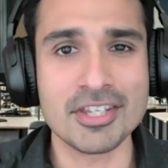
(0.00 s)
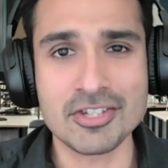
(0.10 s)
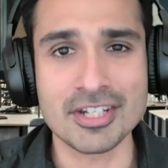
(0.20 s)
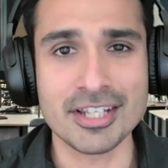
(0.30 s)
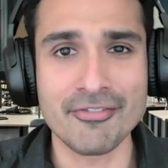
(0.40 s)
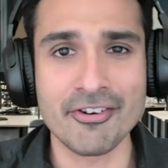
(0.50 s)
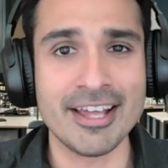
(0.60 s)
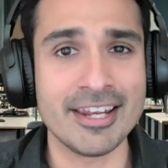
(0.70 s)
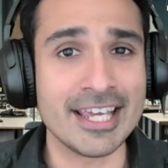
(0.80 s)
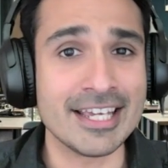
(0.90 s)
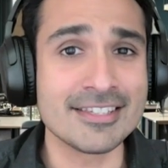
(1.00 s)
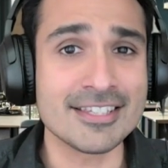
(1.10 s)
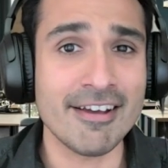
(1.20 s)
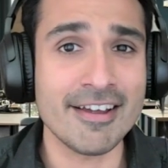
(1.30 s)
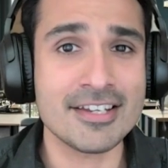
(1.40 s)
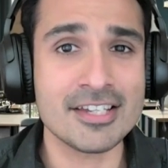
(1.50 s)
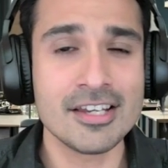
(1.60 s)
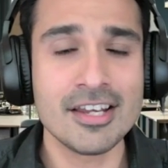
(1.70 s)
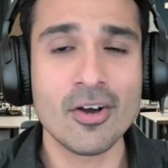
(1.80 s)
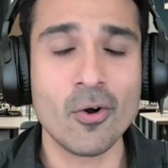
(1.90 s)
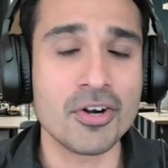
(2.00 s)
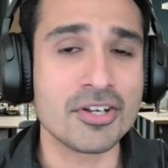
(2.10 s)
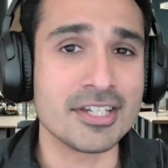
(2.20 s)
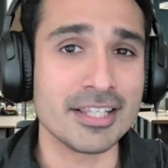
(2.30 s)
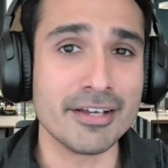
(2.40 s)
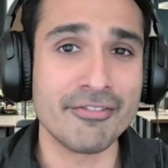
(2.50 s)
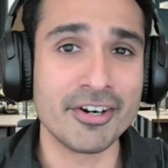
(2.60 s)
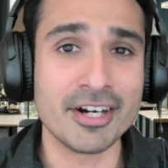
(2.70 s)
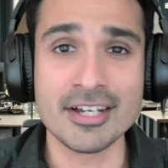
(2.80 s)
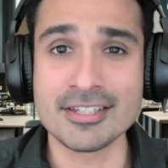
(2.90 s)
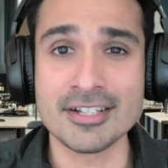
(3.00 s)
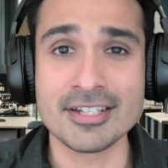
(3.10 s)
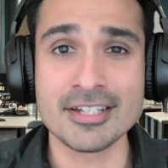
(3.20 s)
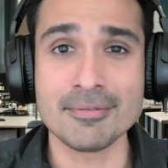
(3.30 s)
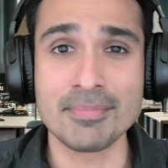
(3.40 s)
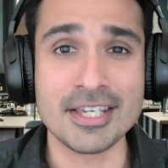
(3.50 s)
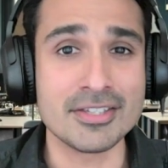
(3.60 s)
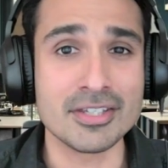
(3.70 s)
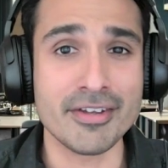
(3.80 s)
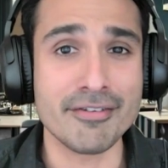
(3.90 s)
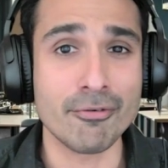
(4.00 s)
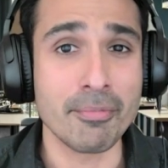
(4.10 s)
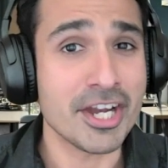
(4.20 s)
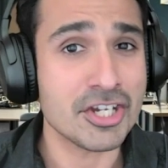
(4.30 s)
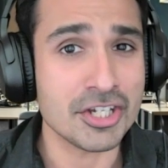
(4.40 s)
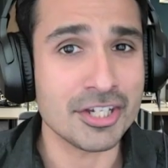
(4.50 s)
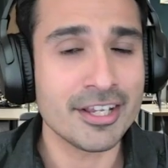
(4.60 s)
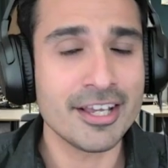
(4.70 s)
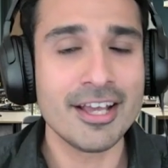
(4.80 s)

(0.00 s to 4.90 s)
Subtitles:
it's to deliver an insight or to deliver a certain piece of information